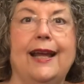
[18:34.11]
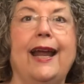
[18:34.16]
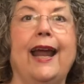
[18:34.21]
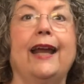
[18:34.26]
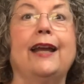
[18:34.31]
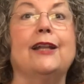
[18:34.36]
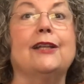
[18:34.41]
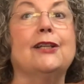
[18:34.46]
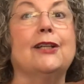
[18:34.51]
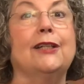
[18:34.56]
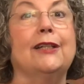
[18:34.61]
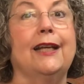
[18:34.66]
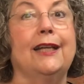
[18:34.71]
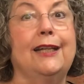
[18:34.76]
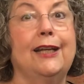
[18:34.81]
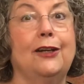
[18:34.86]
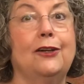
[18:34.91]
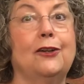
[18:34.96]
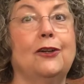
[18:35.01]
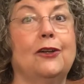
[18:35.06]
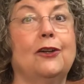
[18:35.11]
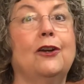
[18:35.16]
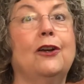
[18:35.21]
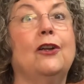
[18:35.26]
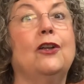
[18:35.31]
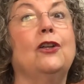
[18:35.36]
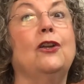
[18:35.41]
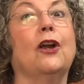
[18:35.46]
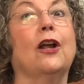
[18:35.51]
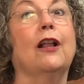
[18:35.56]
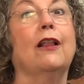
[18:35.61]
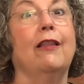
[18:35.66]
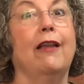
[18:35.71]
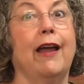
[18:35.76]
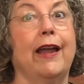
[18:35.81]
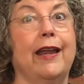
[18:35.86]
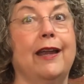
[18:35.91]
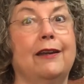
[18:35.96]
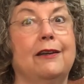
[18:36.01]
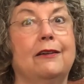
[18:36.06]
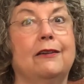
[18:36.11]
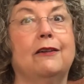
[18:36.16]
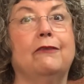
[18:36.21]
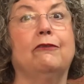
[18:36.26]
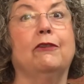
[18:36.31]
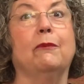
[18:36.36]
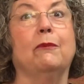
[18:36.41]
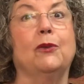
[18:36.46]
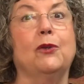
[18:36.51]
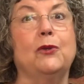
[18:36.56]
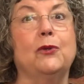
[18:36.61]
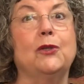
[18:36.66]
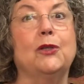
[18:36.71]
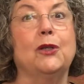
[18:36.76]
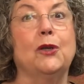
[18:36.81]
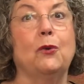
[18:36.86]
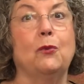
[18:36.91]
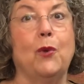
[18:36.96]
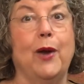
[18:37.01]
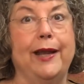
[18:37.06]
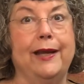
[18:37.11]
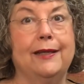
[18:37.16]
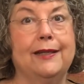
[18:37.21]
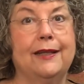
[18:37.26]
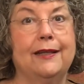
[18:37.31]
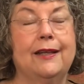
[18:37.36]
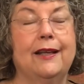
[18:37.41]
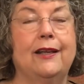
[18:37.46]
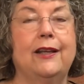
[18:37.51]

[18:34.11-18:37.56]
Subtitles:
and it's going to hinder your client from losing weight.